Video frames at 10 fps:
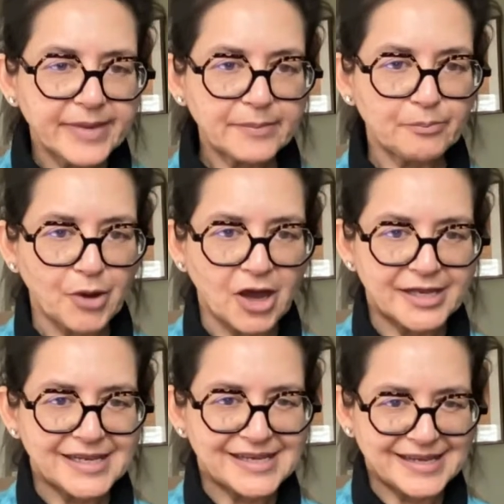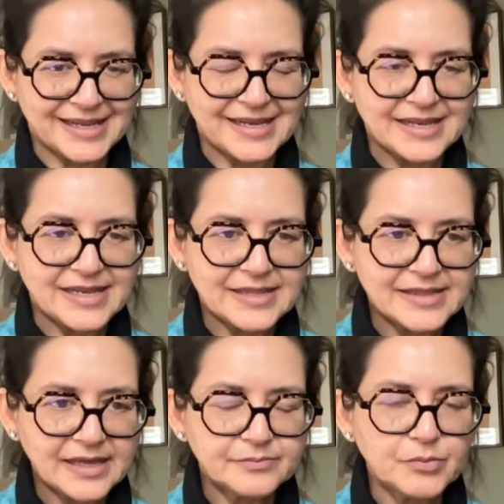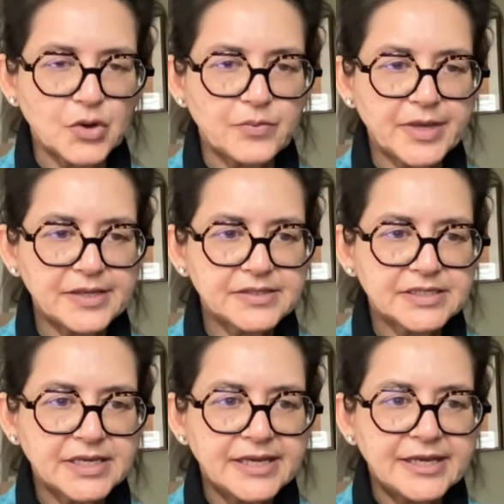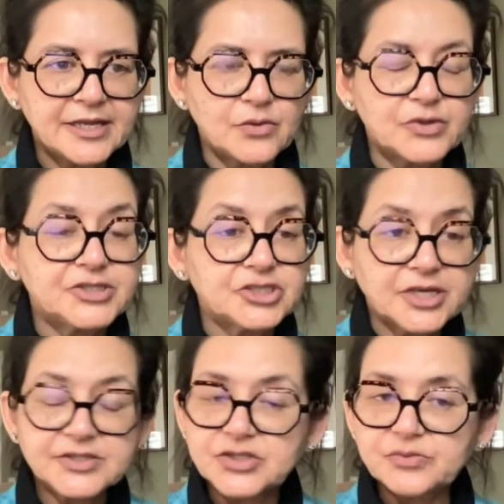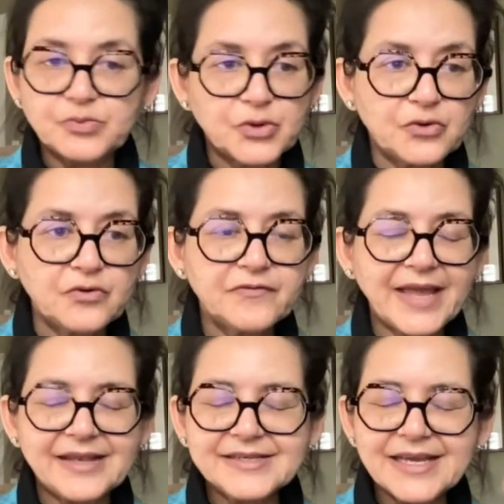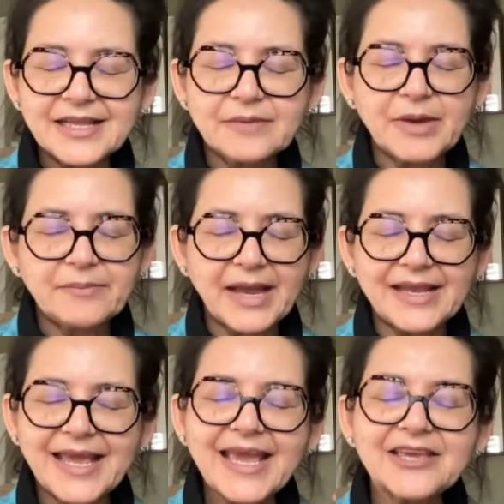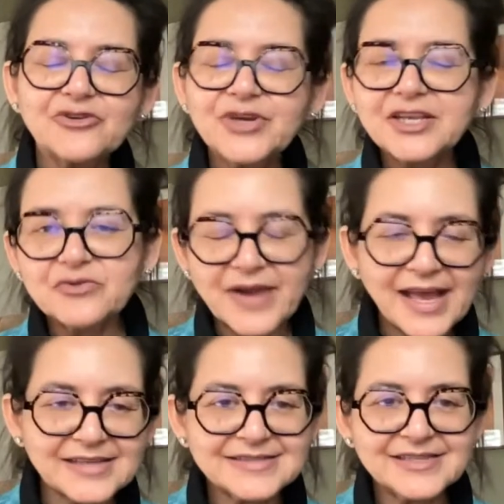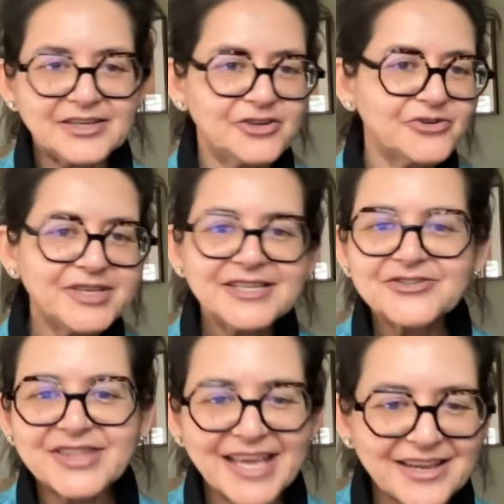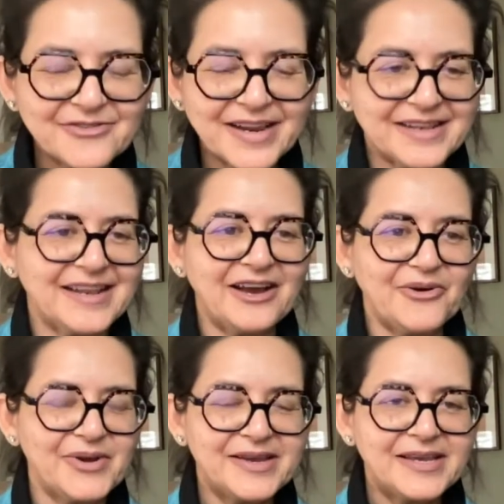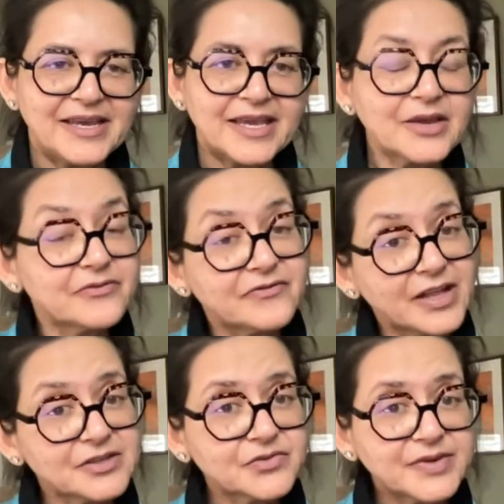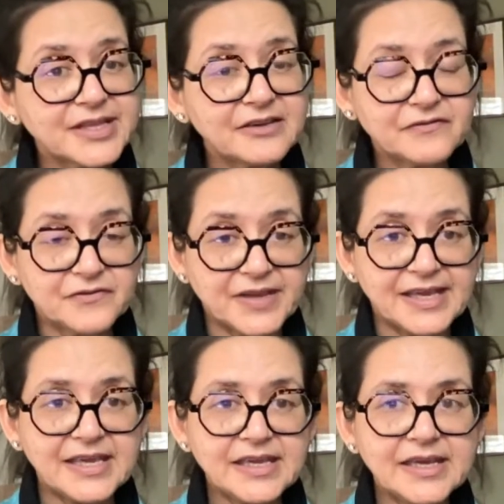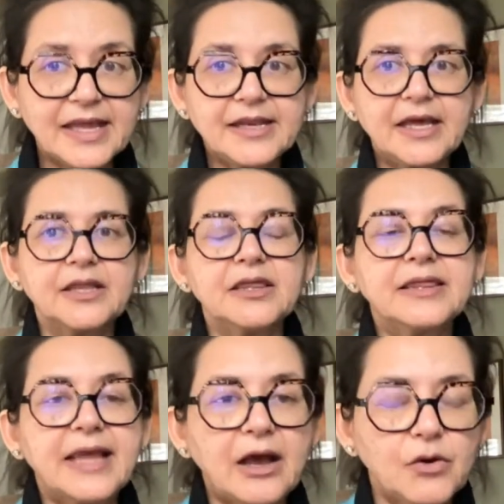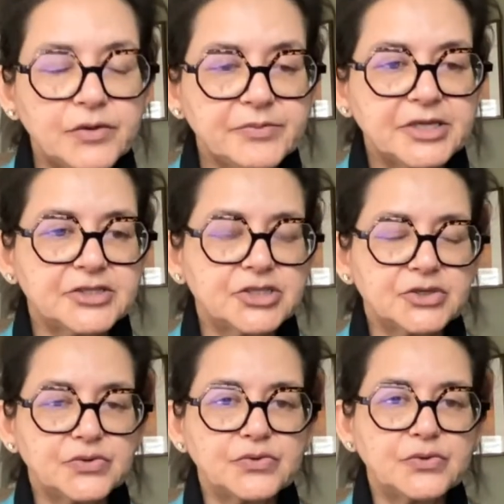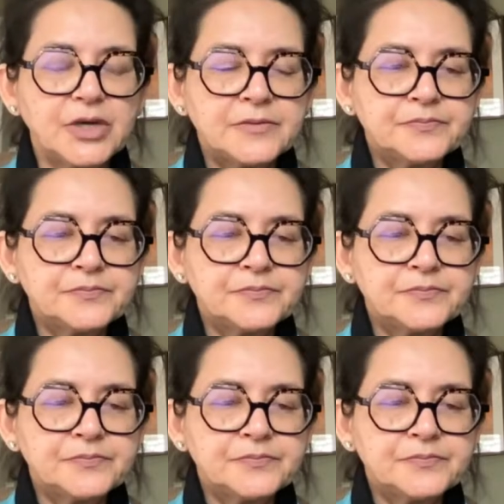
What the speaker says: my body needed in that moment was just to move and telling my mind, hey, you can rest. You don't need to think right now. It felt really freeing and allowed me to